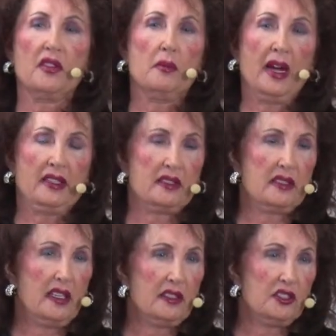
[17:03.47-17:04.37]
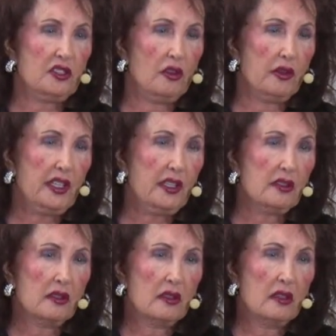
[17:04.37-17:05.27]
the Midas touch story,
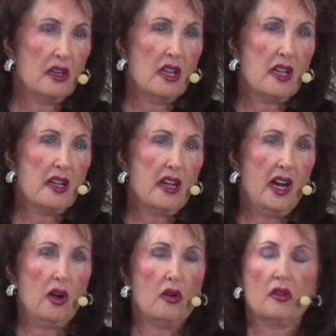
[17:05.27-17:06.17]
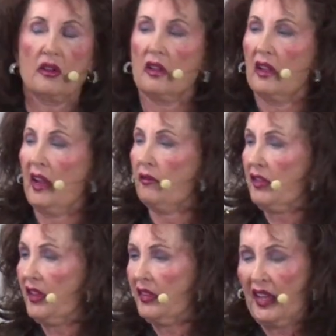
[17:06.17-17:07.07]
how
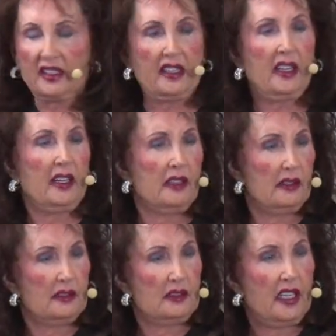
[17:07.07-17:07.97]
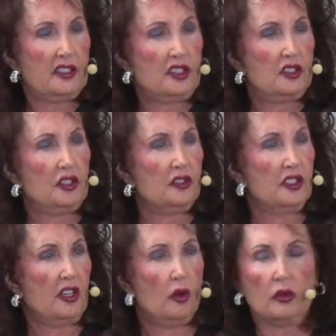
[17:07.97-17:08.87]
everything that king touched turned
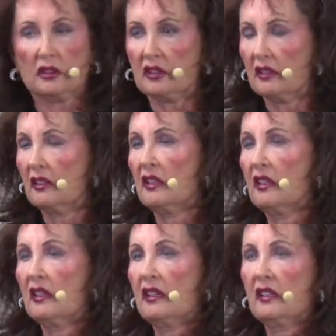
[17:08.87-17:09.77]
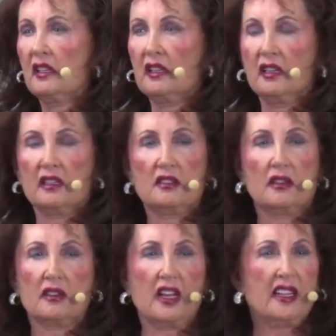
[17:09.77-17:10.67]
to gold.
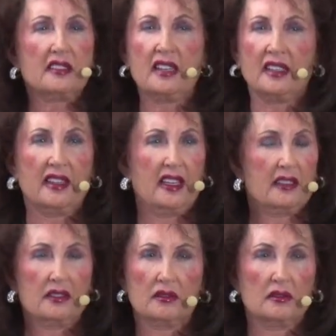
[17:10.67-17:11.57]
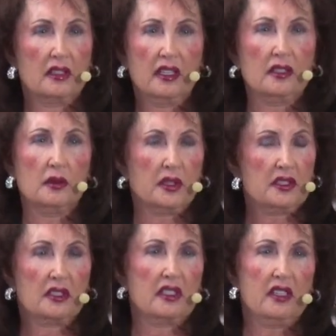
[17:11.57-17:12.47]
God's not that ignorant
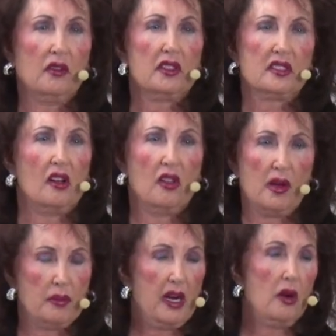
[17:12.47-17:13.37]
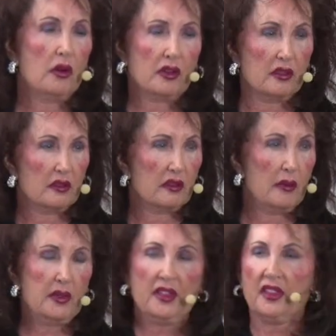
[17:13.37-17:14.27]
to give us all that power. I
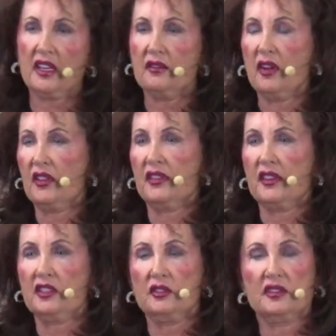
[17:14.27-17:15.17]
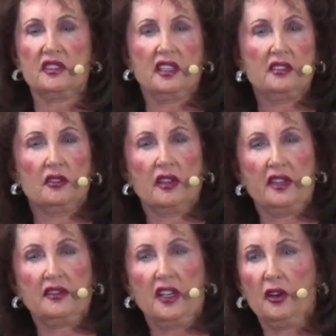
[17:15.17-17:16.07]
mean, think of all the things you've said in your
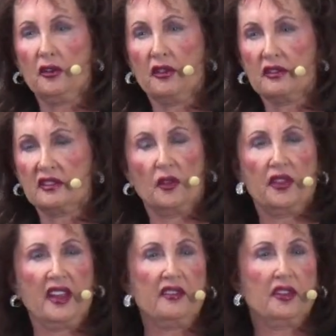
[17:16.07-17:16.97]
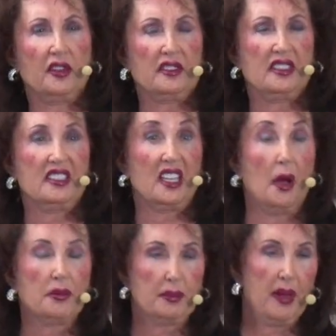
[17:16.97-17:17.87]
life. Now you're so thankful that didn't
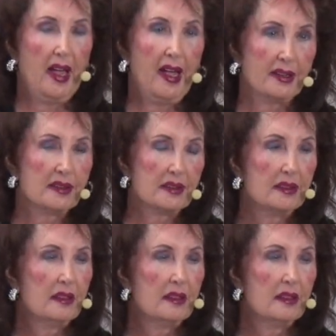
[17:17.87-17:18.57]
come to pass.